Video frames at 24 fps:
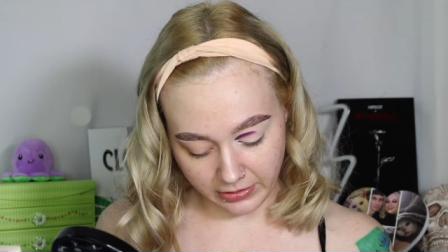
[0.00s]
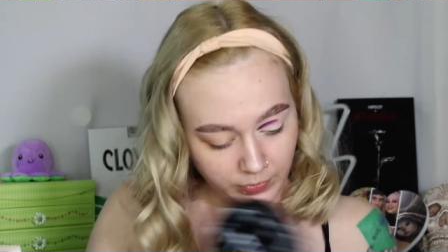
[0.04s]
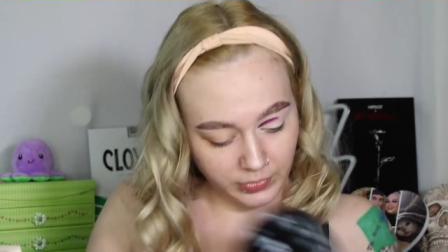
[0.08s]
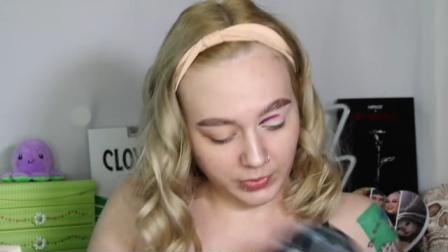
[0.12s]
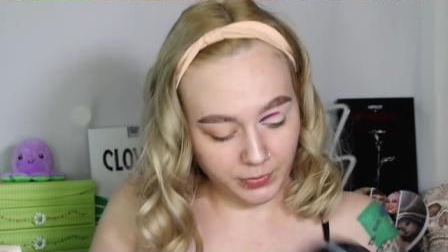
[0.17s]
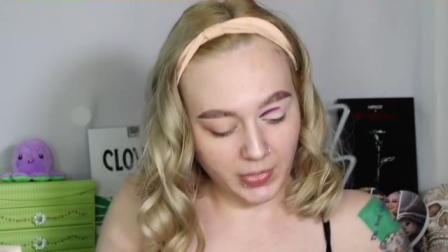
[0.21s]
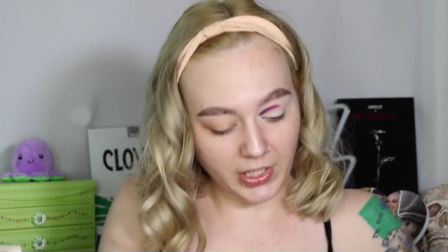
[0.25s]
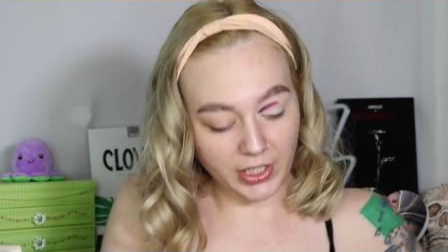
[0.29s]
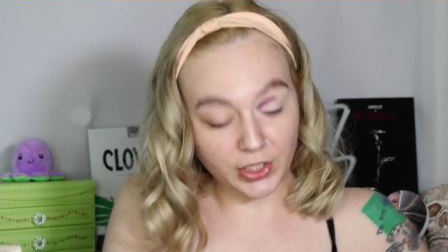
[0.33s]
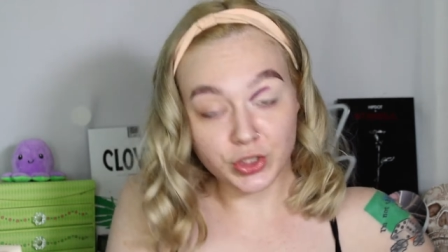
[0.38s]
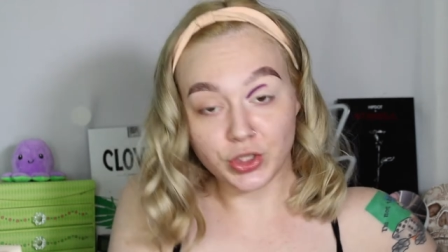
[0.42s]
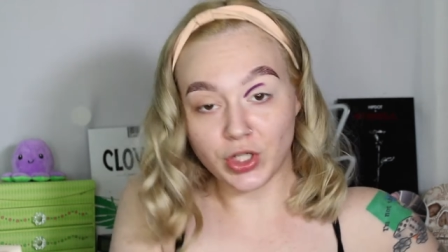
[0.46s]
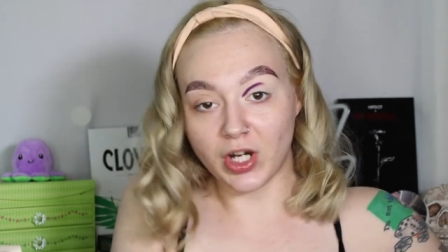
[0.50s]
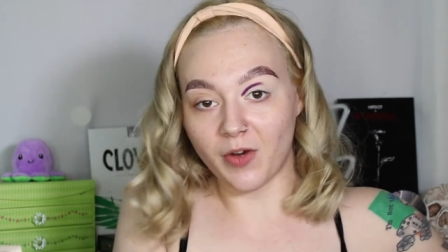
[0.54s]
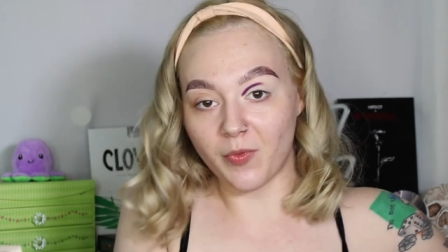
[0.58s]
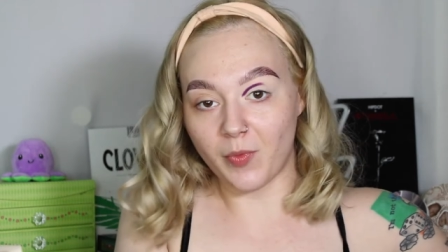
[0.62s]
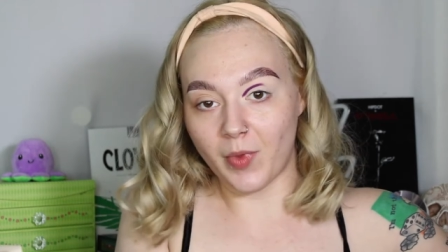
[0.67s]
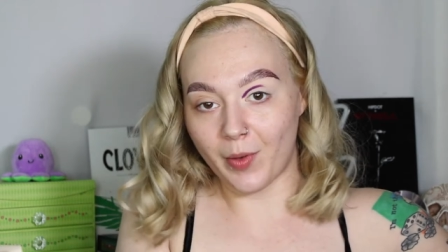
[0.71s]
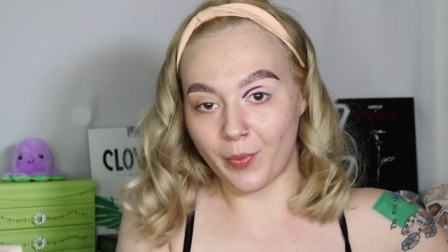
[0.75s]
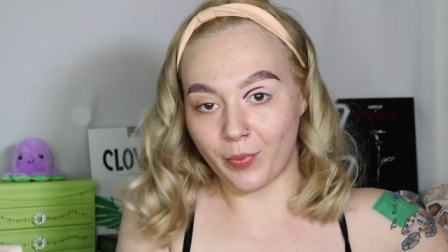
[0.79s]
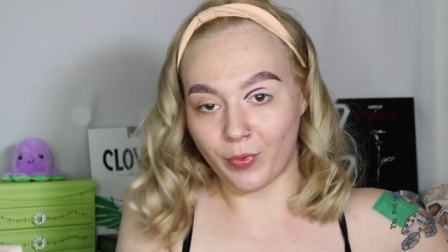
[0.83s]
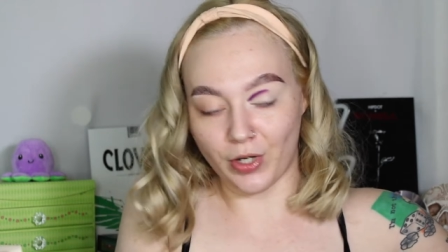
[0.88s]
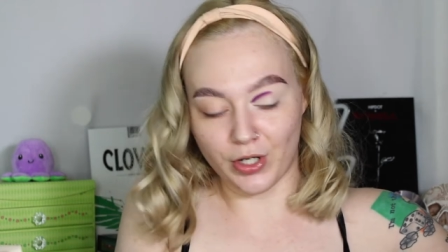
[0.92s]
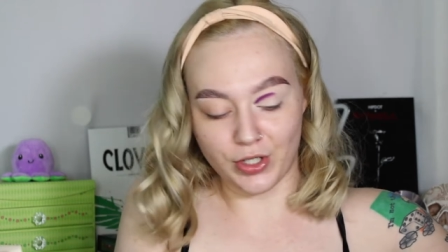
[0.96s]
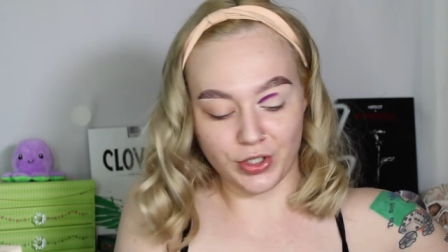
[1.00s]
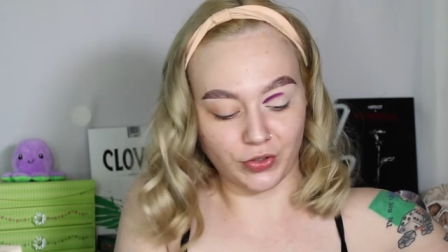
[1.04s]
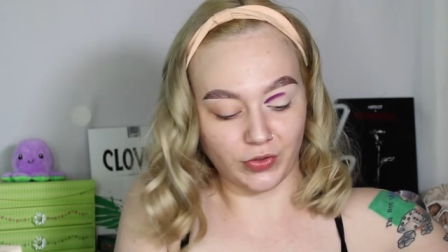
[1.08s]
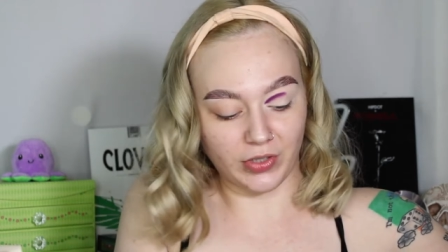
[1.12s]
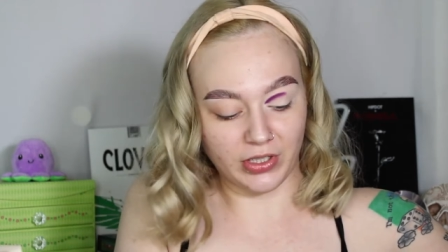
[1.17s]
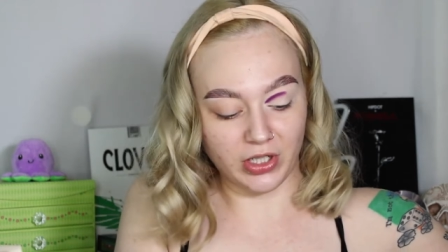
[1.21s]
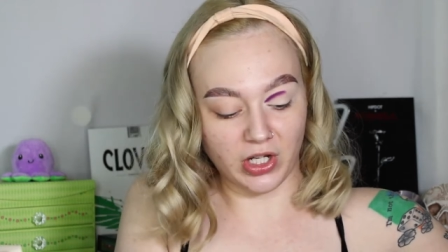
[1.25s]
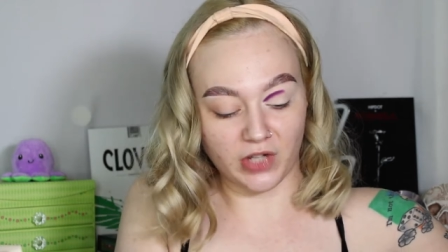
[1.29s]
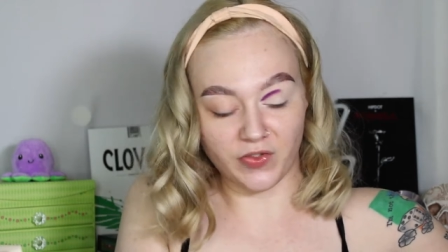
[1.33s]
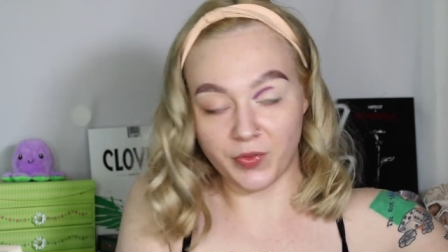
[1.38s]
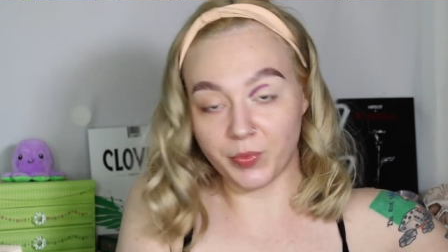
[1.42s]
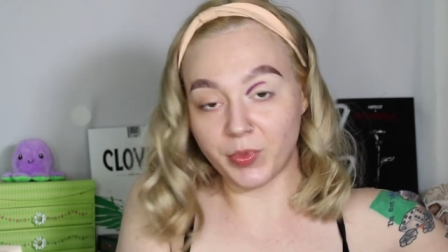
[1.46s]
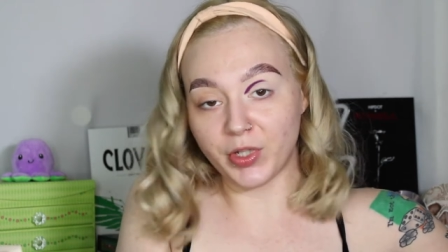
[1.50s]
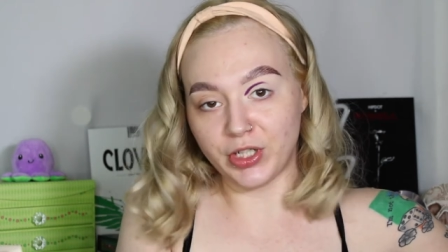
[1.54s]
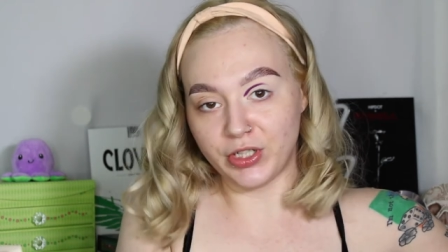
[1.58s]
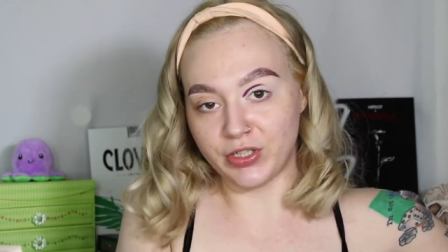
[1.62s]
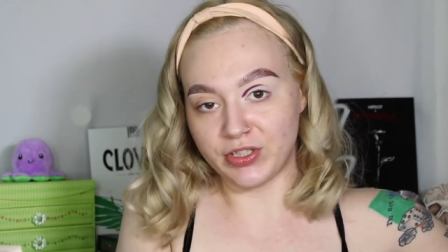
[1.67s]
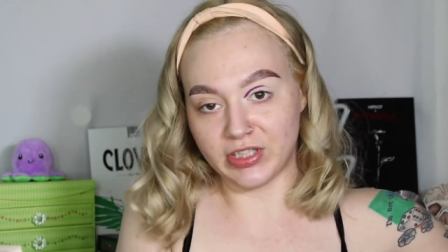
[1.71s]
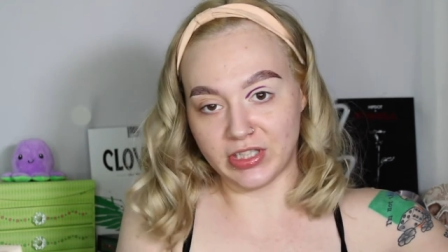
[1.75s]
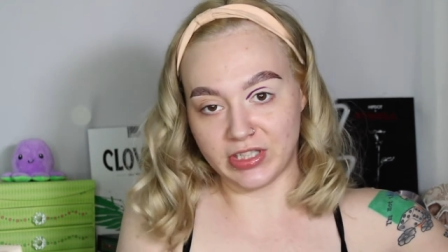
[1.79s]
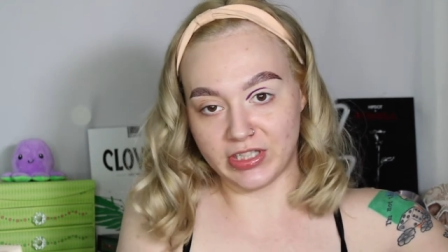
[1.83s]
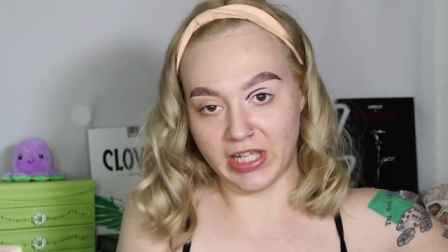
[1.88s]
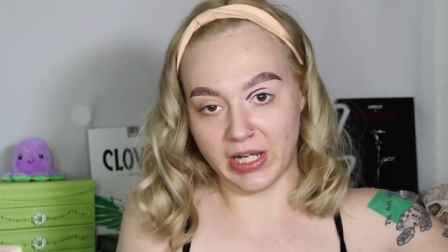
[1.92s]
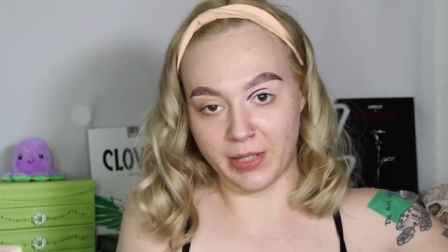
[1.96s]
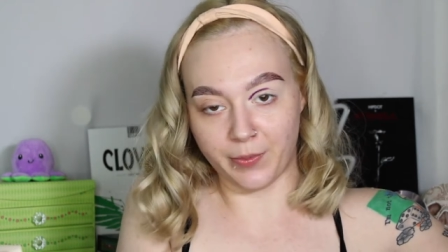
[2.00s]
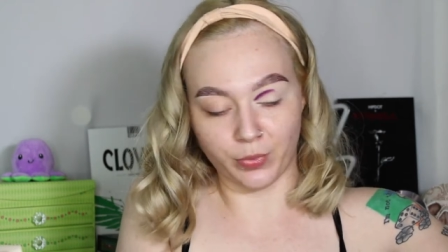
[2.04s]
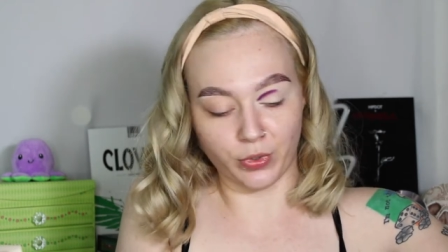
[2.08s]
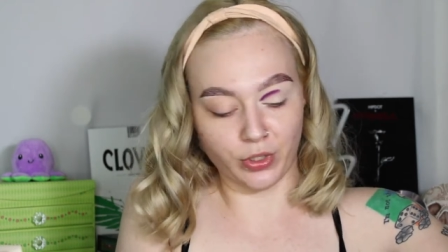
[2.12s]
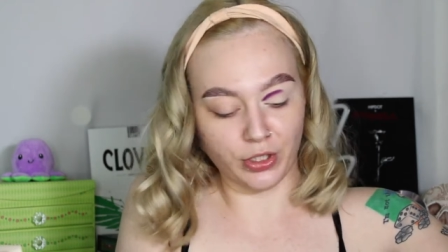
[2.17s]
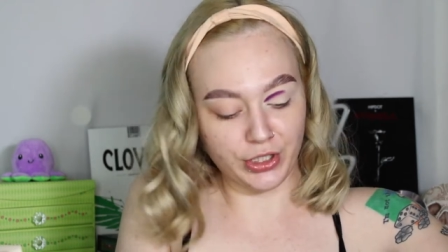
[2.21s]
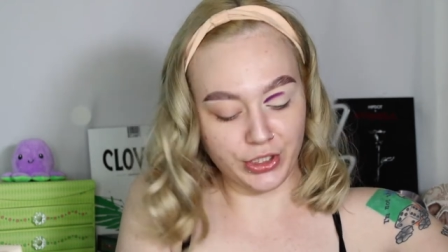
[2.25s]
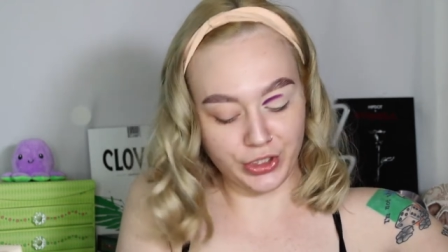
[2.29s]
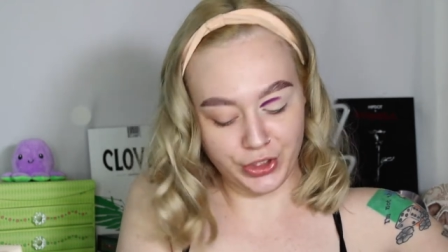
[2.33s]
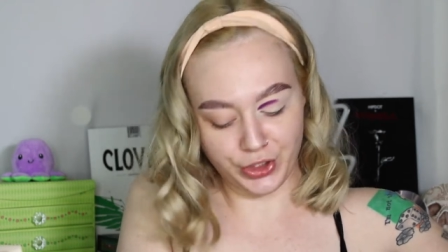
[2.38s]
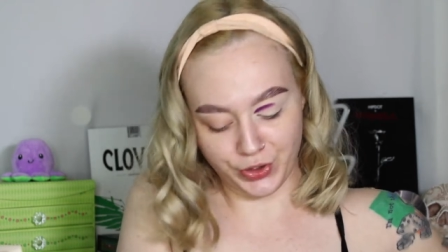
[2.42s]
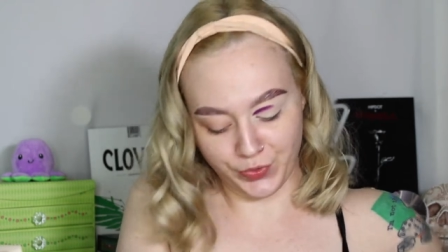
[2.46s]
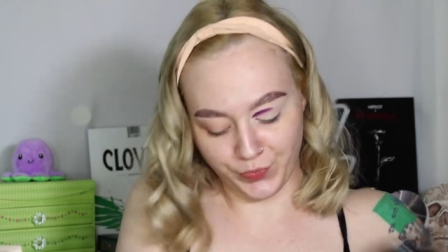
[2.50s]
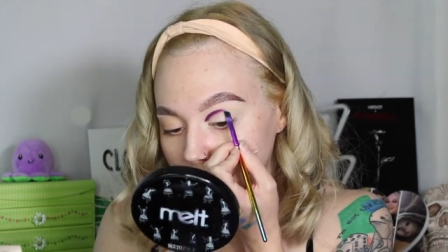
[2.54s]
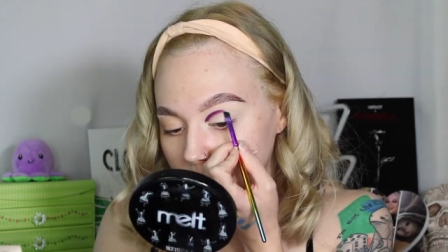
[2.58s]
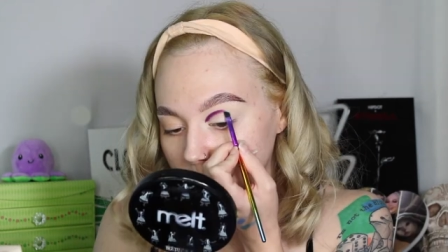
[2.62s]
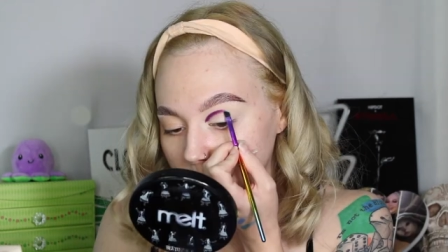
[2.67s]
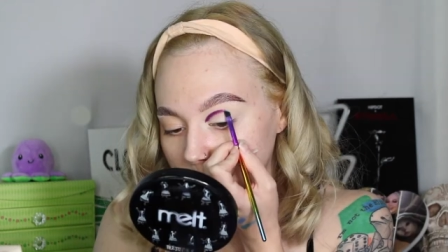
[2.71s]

make sure I have my brush cleaned off. I'm gonna use the same brush.